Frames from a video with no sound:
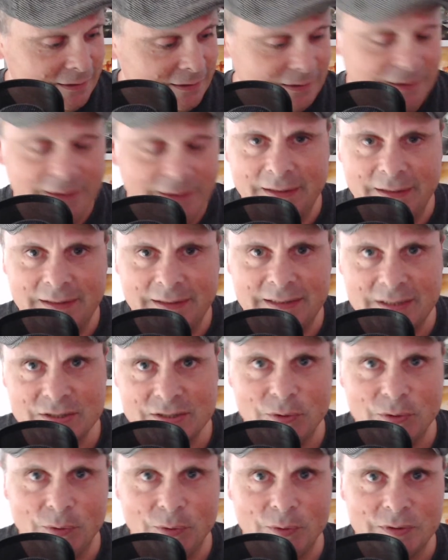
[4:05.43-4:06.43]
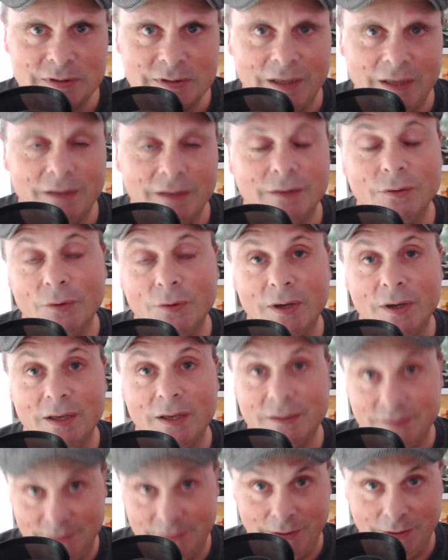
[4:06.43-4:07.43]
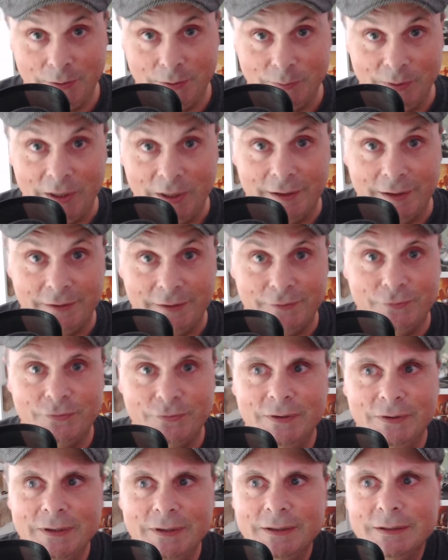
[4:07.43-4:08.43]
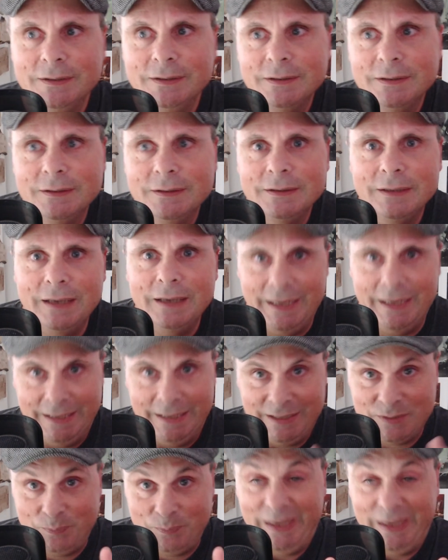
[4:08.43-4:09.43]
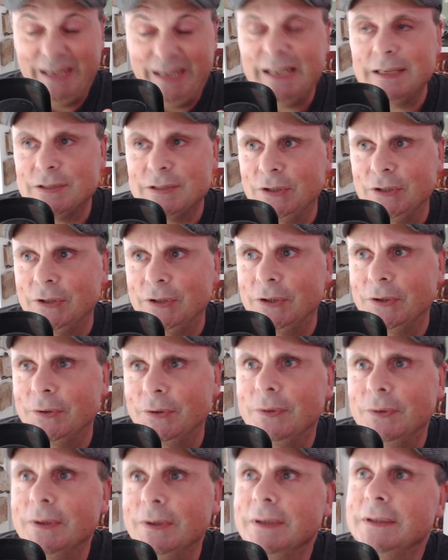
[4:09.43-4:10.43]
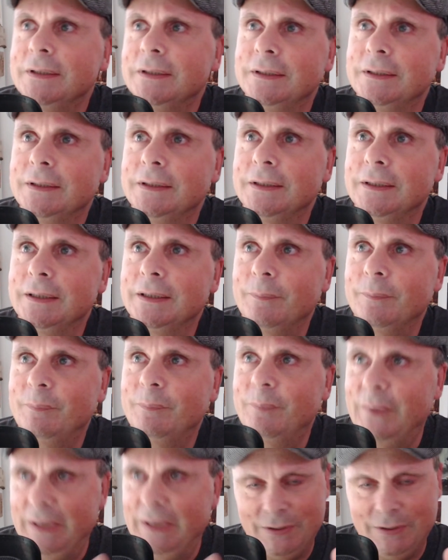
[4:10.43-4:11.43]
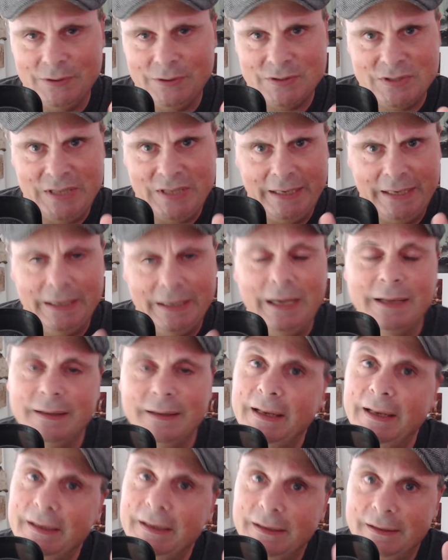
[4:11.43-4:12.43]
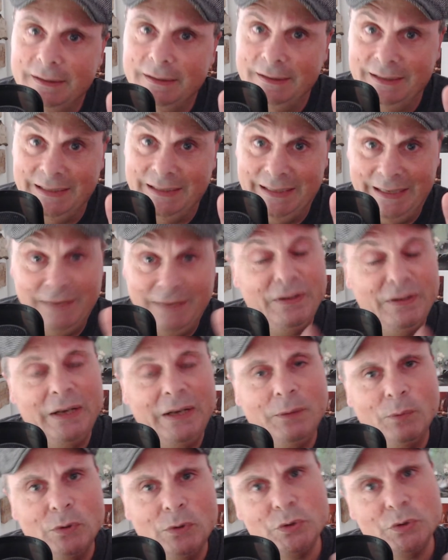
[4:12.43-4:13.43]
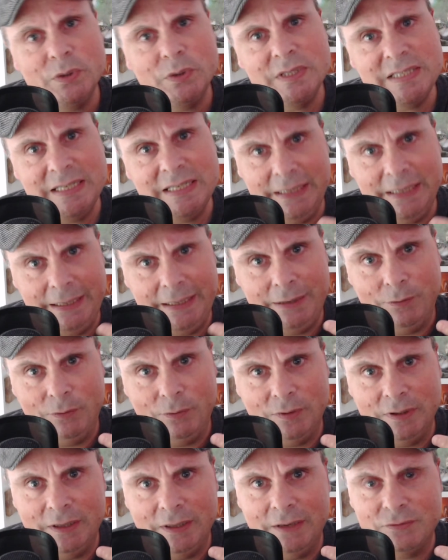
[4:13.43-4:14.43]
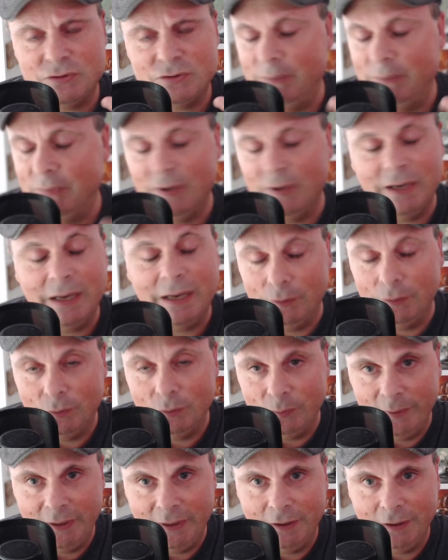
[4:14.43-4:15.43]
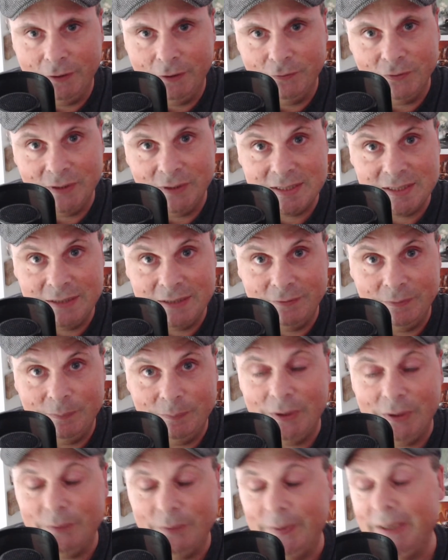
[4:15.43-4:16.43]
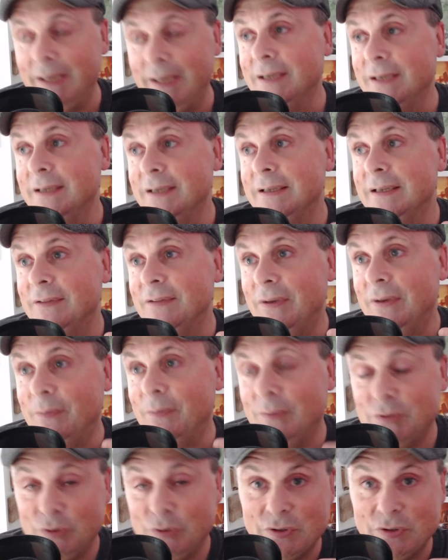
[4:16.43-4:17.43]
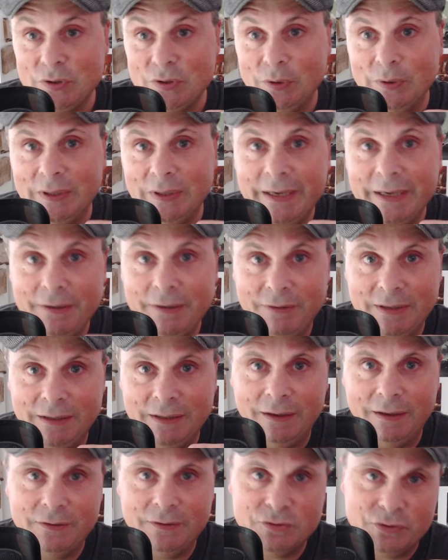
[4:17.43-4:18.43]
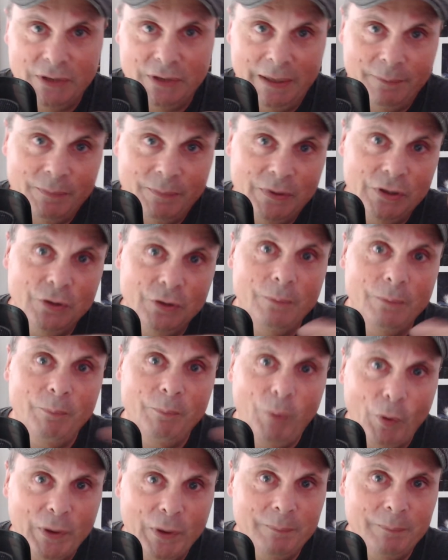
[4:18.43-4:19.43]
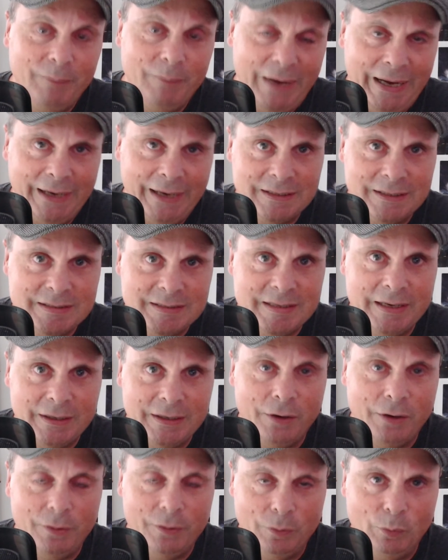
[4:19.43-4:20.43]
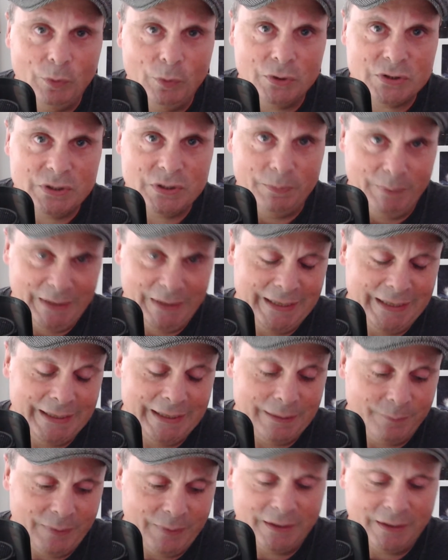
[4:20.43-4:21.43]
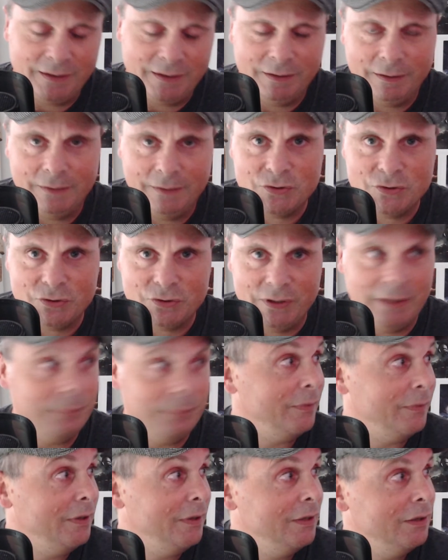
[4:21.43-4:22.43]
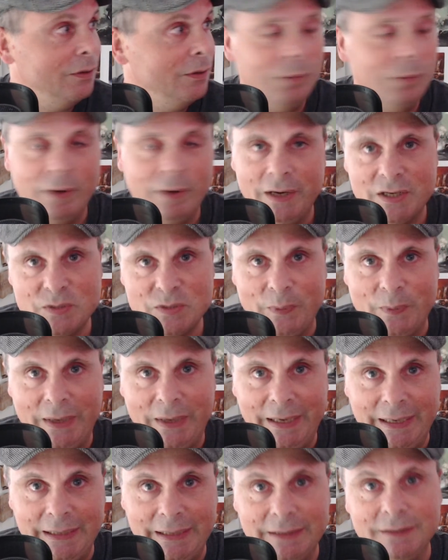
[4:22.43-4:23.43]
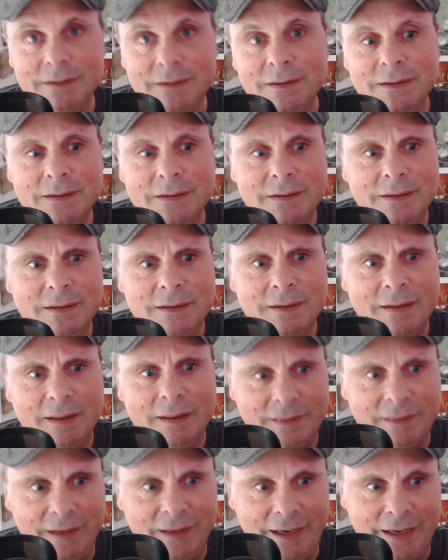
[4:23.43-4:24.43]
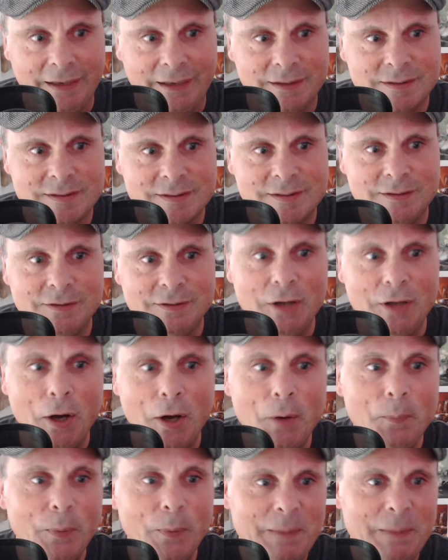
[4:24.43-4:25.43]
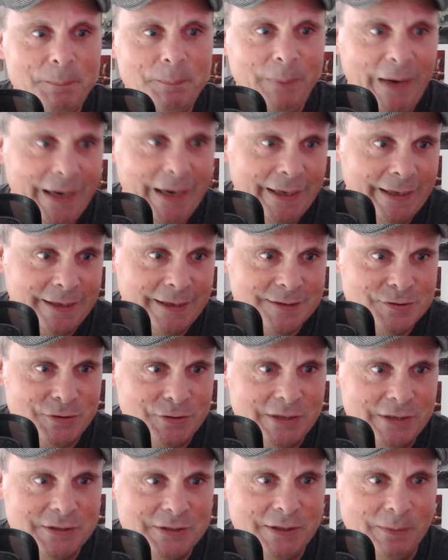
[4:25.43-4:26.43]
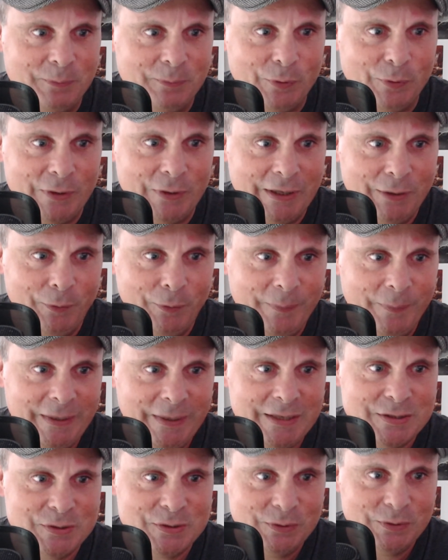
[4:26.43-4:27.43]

in the Discord, I thought I'd go live and explain it to you, because then if anyone joins in later on the live stream, don't know how long we're going to go for this evening, by the way. If anyone joins along later in the live stream, you can point back and say, go and watch the beginning bit of the live stream where I explain the things. Nobody panic, Stranger Come Knocking Hobbies.